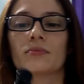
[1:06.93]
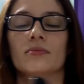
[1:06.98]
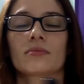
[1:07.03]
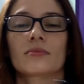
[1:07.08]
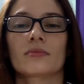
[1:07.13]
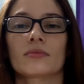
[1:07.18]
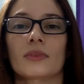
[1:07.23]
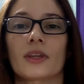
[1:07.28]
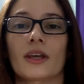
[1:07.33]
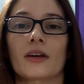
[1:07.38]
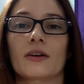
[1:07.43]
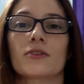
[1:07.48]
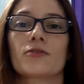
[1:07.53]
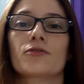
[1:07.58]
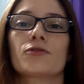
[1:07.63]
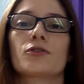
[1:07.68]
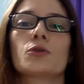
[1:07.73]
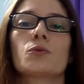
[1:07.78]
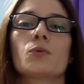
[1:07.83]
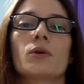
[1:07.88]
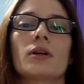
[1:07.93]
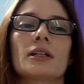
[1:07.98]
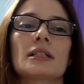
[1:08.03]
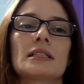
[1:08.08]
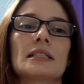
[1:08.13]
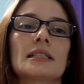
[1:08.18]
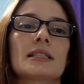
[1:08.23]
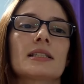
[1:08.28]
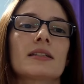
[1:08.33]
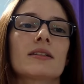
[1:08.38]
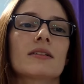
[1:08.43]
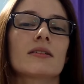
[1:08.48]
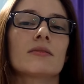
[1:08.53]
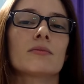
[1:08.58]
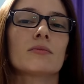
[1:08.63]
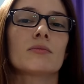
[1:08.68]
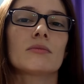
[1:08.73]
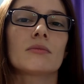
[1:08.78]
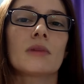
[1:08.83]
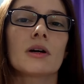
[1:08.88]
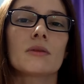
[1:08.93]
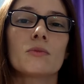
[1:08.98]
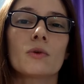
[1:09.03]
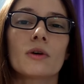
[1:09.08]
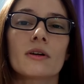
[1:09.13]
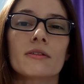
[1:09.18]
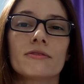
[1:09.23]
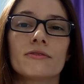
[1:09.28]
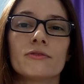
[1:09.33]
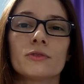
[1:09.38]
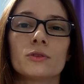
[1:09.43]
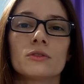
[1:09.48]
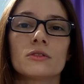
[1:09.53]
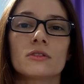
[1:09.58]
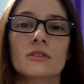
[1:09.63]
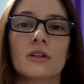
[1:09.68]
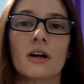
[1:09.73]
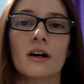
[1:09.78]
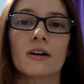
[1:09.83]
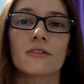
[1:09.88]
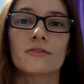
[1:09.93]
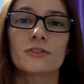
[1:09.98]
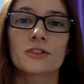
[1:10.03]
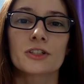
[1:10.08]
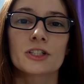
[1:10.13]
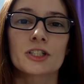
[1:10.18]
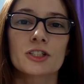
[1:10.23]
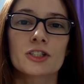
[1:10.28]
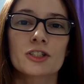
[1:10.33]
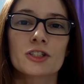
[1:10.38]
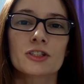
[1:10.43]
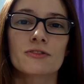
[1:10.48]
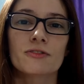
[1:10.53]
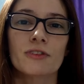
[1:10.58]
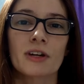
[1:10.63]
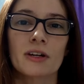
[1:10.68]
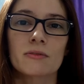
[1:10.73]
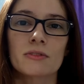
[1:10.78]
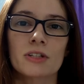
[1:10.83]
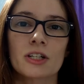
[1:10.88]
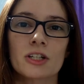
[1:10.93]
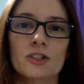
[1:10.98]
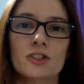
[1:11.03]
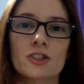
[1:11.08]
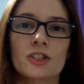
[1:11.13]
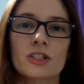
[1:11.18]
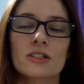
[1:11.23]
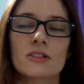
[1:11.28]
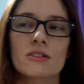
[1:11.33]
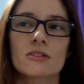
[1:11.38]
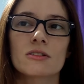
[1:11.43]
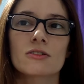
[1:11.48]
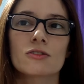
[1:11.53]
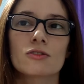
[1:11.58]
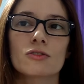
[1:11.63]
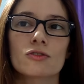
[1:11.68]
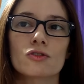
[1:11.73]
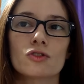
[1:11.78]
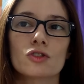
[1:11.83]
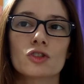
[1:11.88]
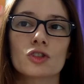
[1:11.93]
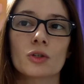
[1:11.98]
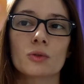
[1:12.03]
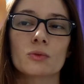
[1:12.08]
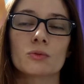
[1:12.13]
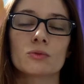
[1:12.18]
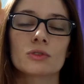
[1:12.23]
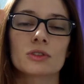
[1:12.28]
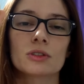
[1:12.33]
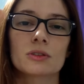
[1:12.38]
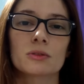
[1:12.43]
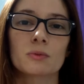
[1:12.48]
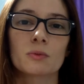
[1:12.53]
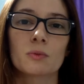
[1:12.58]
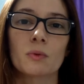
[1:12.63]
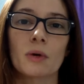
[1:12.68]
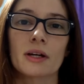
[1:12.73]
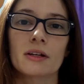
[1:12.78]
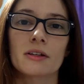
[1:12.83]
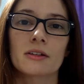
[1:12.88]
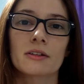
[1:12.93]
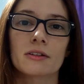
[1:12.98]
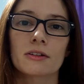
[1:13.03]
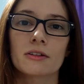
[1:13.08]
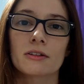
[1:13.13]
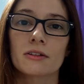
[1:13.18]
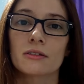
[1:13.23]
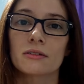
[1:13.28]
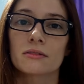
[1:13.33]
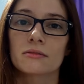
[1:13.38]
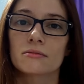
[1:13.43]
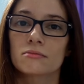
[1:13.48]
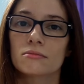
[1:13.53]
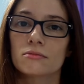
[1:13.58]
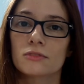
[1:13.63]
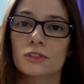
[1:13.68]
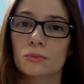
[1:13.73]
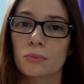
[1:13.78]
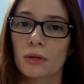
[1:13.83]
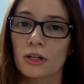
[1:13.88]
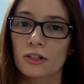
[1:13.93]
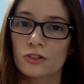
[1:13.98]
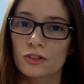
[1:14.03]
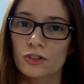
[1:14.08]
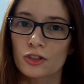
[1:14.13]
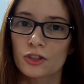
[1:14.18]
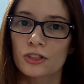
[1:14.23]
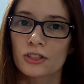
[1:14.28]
Now, if you want a more full coverage foundation, don't wet your sponge.